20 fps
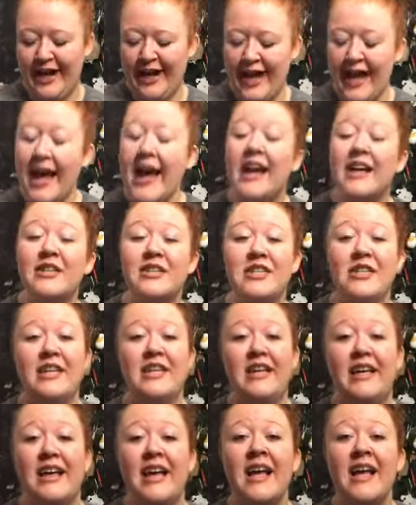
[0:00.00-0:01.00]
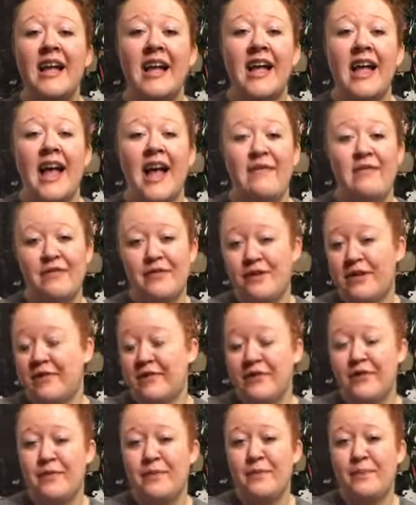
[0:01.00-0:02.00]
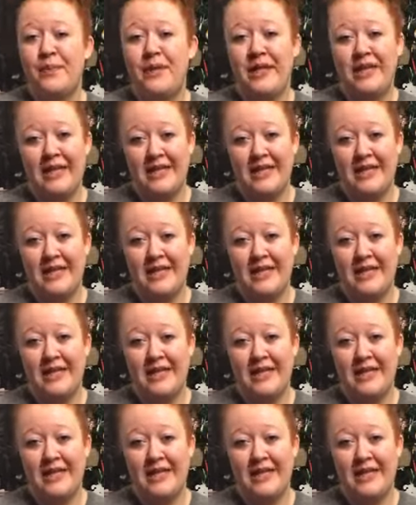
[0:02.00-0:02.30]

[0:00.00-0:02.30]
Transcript: I actually have a few different